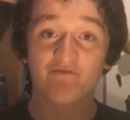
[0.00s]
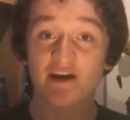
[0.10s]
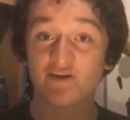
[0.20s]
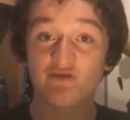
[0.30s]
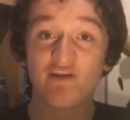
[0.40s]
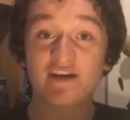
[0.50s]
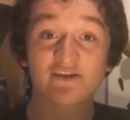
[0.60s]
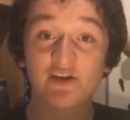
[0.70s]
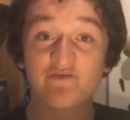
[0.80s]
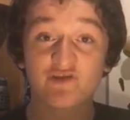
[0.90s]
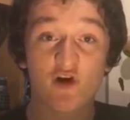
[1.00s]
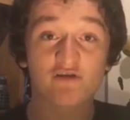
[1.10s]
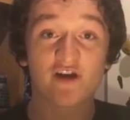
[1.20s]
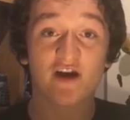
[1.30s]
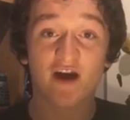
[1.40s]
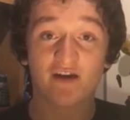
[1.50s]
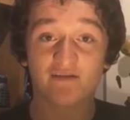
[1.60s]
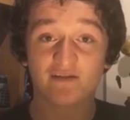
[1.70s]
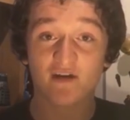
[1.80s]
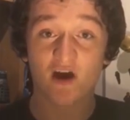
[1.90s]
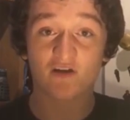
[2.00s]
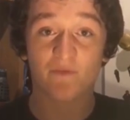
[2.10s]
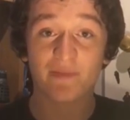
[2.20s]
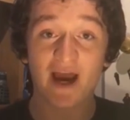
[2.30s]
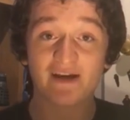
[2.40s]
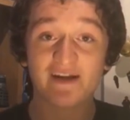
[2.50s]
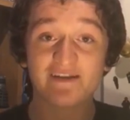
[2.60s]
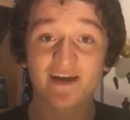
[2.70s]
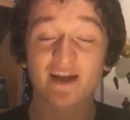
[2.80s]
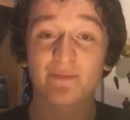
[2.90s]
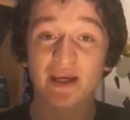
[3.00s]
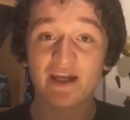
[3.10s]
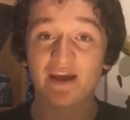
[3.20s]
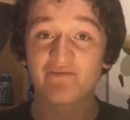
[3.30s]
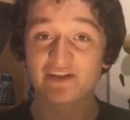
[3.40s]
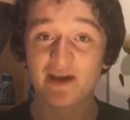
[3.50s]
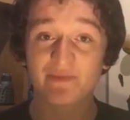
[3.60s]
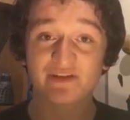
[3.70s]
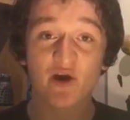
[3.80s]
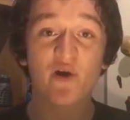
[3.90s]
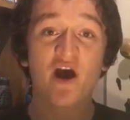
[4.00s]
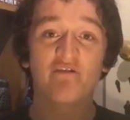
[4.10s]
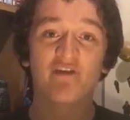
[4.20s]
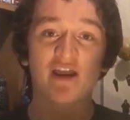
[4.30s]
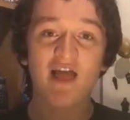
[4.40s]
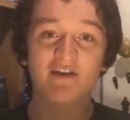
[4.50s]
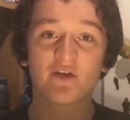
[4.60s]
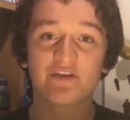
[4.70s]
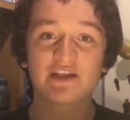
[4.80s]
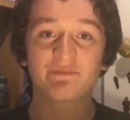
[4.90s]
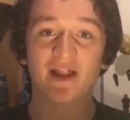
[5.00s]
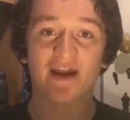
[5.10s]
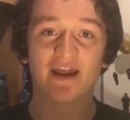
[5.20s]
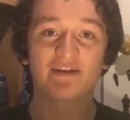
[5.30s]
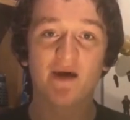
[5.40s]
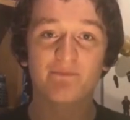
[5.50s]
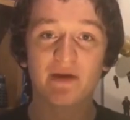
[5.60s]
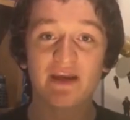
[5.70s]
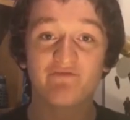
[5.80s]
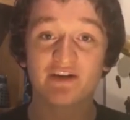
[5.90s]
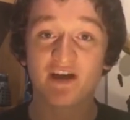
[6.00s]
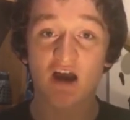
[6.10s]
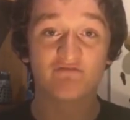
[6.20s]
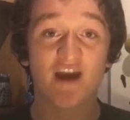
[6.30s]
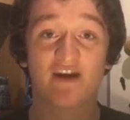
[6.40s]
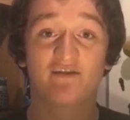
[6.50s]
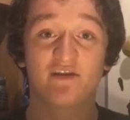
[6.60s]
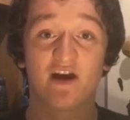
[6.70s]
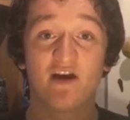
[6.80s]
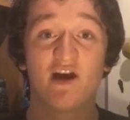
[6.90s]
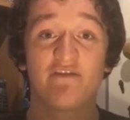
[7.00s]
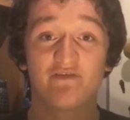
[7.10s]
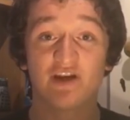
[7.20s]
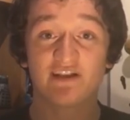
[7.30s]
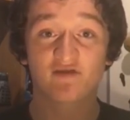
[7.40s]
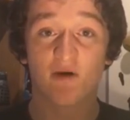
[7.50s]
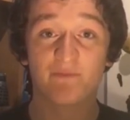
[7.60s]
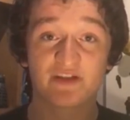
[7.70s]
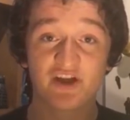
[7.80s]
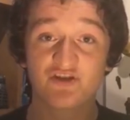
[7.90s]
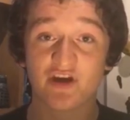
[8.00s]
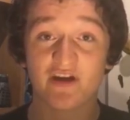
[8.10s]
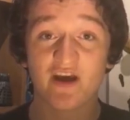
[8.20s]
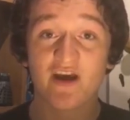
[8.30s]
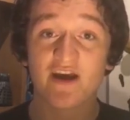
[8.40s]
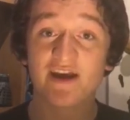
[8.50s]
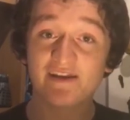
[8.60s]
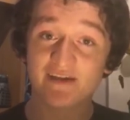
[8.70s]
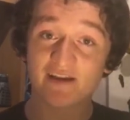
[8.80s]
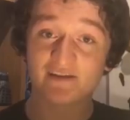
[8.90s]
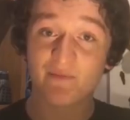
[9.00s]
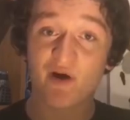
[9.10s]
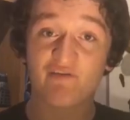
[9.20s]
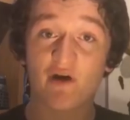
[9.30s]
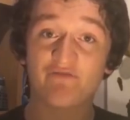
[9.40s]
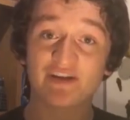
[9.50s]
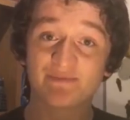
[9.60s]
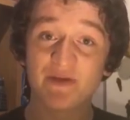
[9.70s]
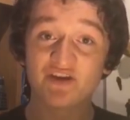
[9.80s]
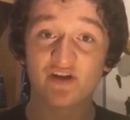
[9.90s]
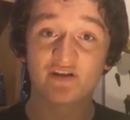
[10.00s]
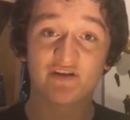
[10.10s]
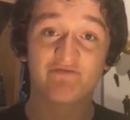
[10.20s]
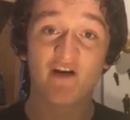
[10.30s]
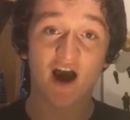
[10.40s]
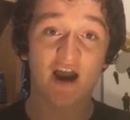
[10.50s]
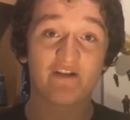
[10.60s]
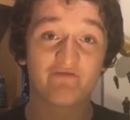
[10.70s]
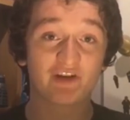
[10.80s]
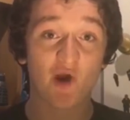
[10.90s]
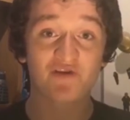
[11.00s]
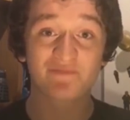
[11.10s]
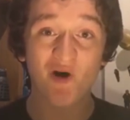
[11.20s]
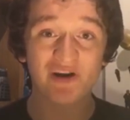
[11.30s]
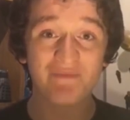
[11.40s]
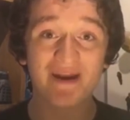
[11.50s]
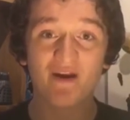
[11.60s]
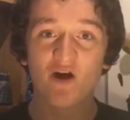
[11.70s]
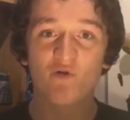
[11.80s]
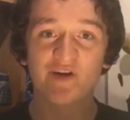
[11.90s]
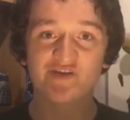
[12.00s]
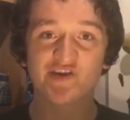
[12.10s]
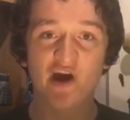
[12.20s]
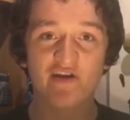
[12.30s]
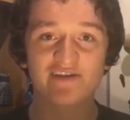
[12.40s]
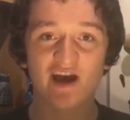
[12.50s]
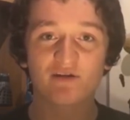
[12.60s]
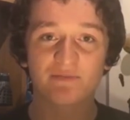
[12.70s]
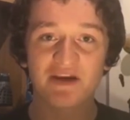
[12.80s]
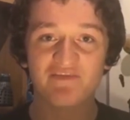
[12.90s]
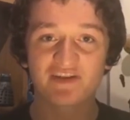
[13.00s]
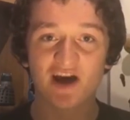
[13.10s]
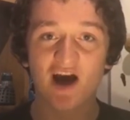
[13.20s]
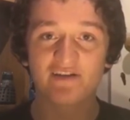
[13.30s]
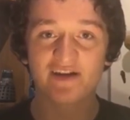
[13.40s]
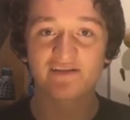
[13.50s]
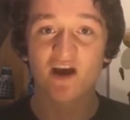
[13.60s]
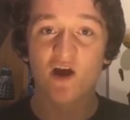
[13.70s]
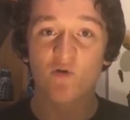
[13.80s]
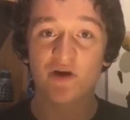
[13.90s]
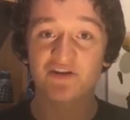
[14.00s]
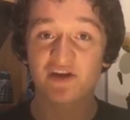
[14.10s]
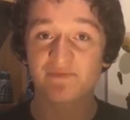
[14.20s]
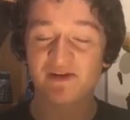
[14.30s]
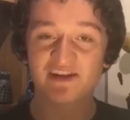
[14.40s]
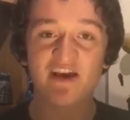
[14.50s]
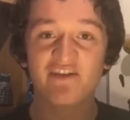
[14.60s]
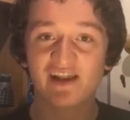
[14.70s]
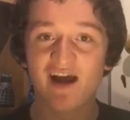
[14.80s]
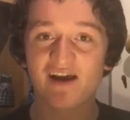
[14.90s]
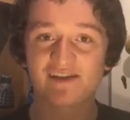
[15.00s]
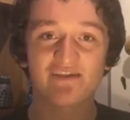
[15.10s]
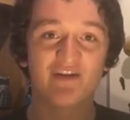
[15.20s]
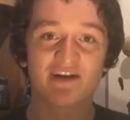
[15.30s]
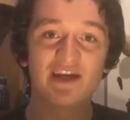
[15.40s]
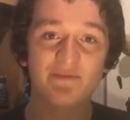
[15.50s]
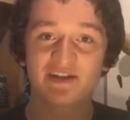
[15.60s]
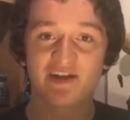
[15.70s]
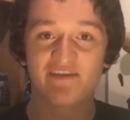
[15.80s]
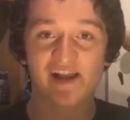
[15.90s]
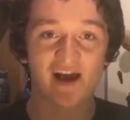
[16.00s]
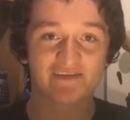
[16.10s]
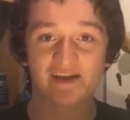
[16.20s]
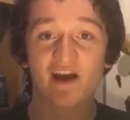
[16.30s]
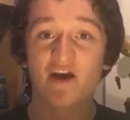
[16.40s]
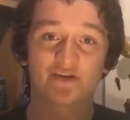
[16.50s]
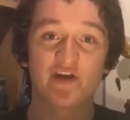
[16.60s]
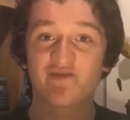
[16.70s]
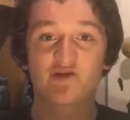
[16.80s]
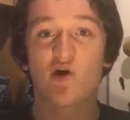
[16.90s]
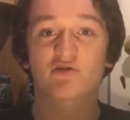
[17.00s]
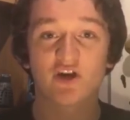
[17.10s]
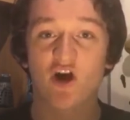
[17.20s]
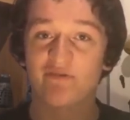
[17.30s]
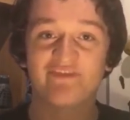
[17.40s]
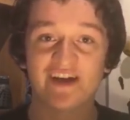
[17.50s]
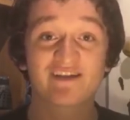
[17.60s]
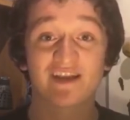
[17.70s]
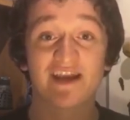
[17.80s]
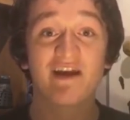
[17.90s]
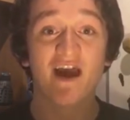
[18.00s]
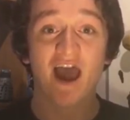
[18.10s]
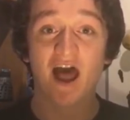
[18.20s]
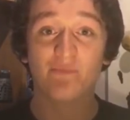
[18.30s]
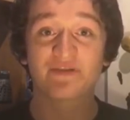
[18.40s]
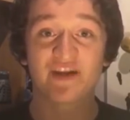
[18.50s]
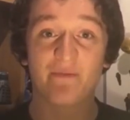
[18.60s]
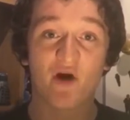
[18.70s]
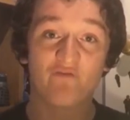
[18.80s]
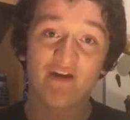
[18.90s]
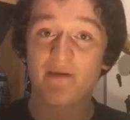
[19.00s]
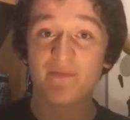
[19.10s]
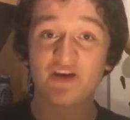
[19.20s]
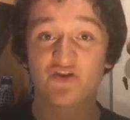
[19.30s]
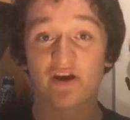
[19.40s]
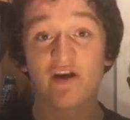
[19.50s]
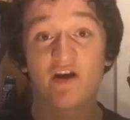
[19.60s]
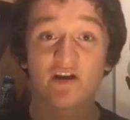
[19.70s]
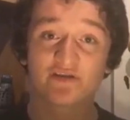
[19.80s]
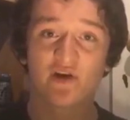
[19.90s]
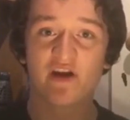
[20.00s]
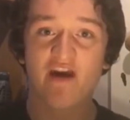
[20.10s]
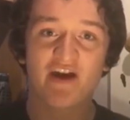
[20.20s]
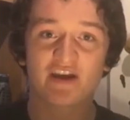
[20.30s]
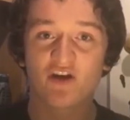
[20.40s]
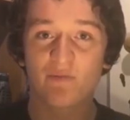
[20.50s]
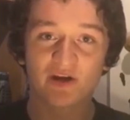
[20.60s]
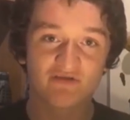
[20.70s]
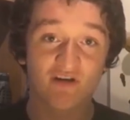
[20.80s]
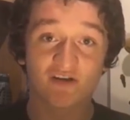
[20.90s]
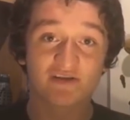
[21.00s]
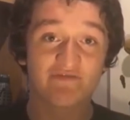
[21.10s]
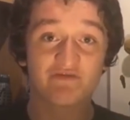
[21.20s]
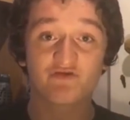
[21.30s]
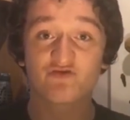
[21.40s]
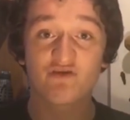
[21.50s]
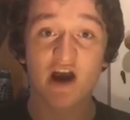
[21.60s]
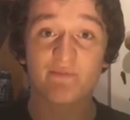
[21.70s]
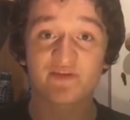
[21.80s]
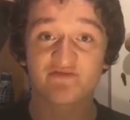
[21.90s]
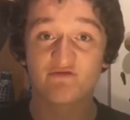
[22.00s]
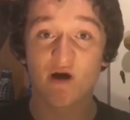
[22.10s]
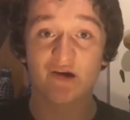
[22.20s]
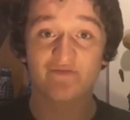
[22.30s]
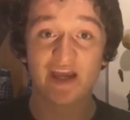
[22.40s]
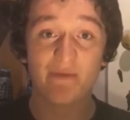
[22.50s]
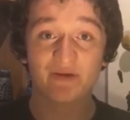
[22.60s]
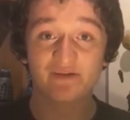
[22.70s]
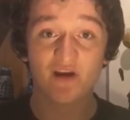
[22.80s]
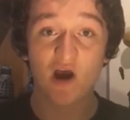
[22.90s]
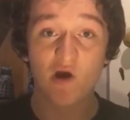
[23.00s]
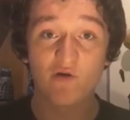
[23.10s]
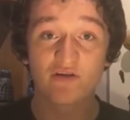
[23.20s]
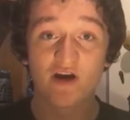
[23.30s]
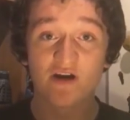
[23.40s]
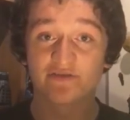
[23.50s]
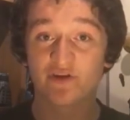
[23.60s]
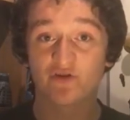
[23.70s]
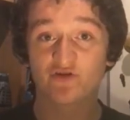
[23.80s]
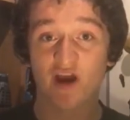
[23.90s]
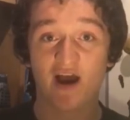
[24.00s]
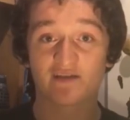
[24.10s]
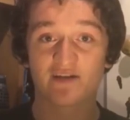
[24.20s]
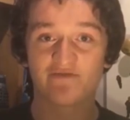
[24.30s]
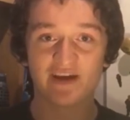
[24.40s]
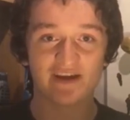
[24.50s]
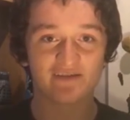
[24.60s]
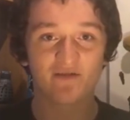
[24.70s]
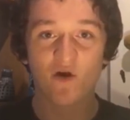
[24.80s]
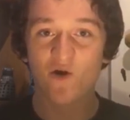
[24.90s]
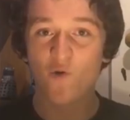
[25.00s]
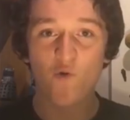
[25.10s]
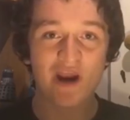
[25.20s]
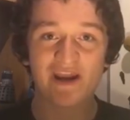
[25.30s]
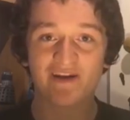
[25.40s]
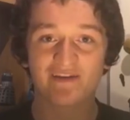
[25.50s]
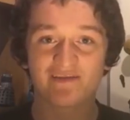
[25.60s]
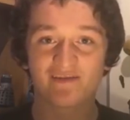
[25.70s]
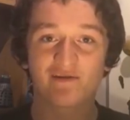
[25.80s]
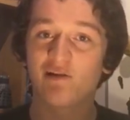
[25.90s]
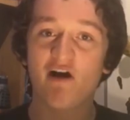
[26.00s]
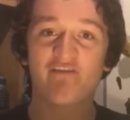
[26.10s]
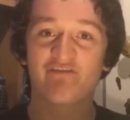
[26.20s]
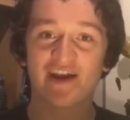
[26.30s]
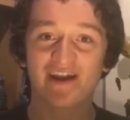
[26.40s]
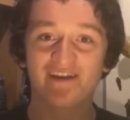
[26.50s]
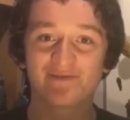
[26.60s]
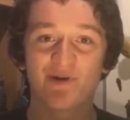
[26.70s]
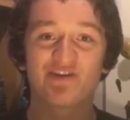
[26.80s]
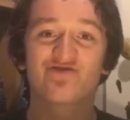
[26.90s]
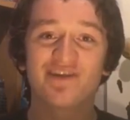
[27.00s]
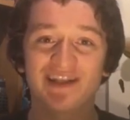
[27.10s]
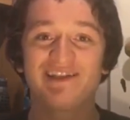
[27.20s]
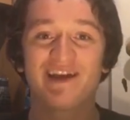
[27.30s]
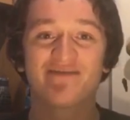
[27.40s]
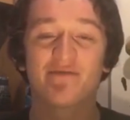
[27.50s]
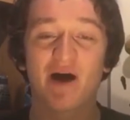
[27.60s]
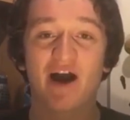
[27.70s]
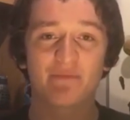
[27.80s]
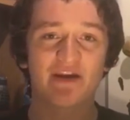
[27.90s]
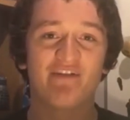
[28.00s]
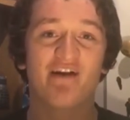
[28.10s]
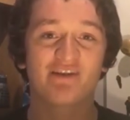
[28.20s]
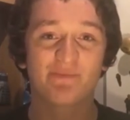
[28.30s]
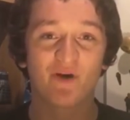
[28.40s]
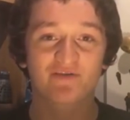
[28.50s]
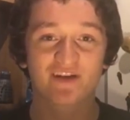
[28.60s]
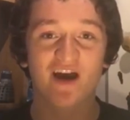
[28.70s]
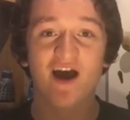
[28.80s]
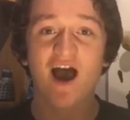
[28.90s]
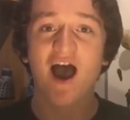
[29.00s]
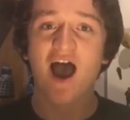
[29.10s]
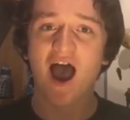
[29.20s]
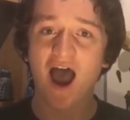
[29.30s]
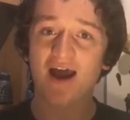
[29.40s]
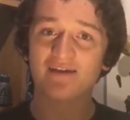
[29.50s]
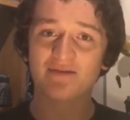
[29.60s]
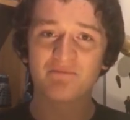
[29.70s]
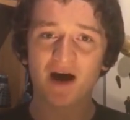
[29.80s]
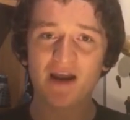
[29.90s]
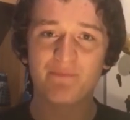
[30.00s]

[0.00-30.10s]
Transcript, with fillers: They do rescue the Doctor and her companions at the beginning of this episode. They land on this planet and meet the director for this competition. He sends them off on this mission to find the Ghost Monument, which turns out to be the TARDIS, which is materialising then dematerialising, so the Doctor obviously helps them on their mission. So yeah, they come across different traps throughout the episode, such as these weird cloth things, which really did remind me of Harry Potter and in my